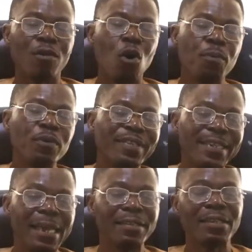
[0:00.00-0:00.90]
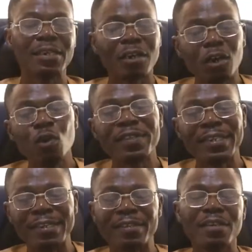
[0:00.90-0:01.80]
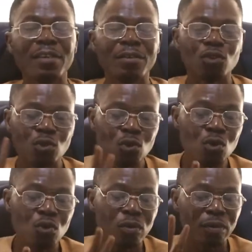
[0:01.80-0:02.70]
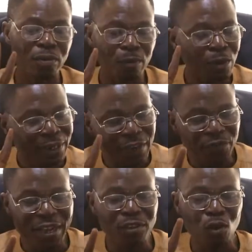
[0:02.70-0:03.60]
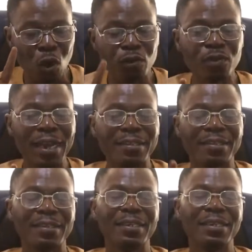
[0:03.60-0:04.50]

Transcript: open state, closed state, two different consonants